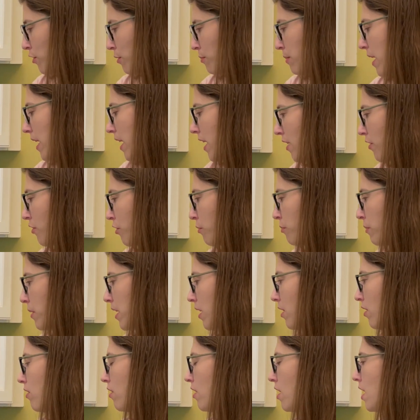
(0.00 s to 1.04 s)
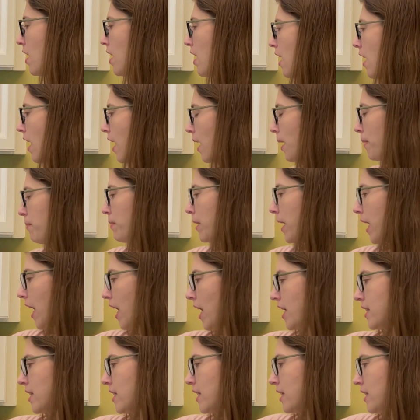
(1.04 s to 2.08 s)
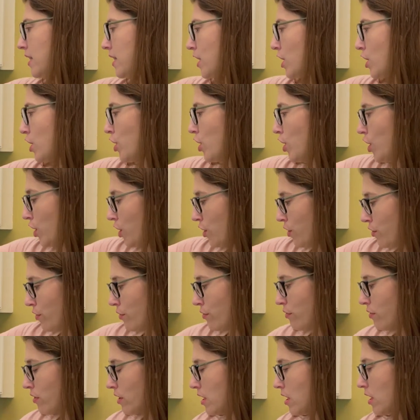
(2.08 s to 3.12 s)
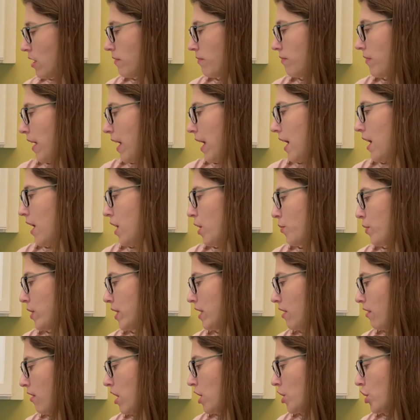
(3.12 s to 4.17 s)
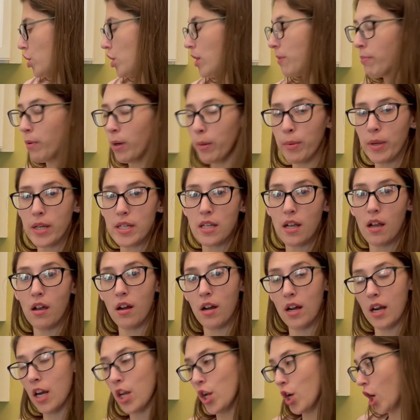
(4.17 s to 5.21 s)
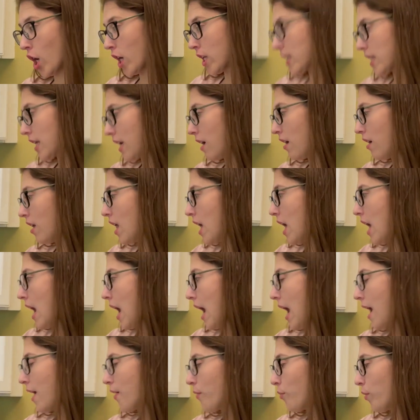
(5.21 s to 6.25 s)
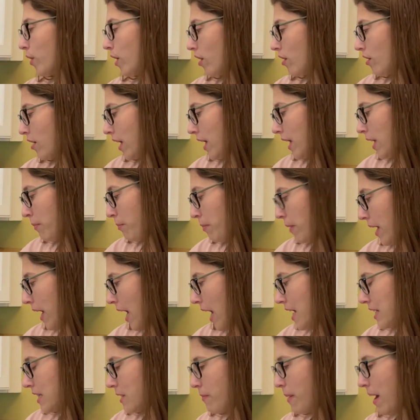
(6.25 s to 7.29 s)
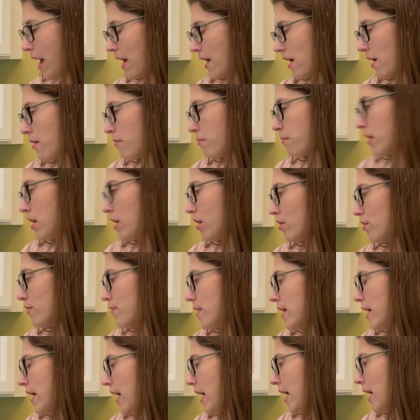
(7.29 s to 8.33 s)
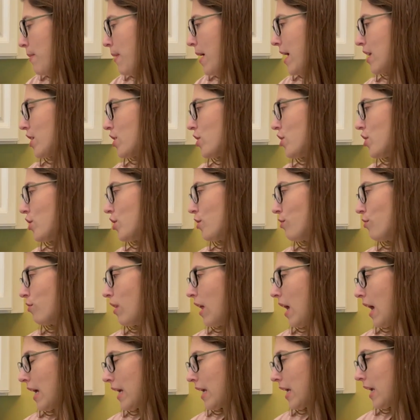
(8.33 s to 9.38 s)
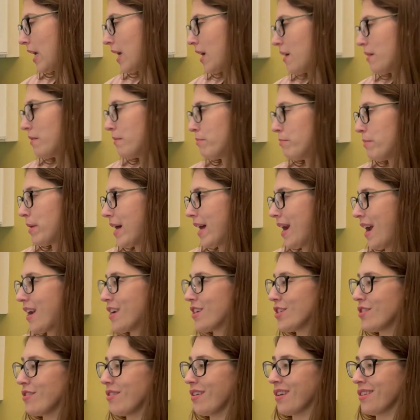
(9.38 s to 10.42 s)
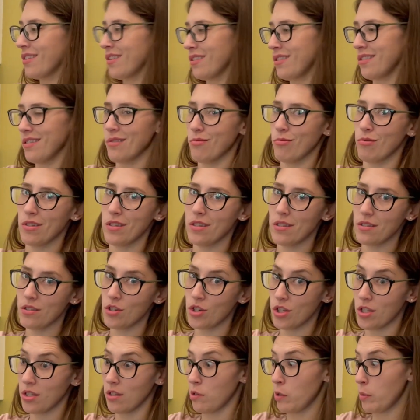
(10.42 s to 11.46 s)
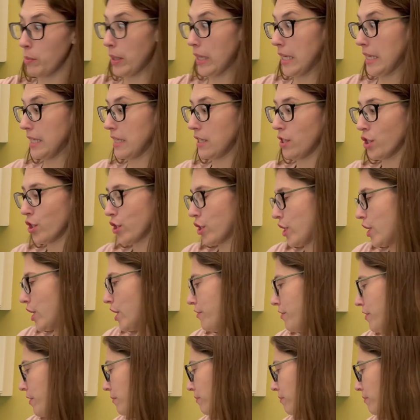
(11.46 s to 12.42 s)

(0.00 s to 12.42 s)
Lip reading: my other mill because it's used and was a lot cheaper because I got it at a yard sale. I will keep it as a backup mill. I do like it, but I do think that this one's just a little bit easier to use.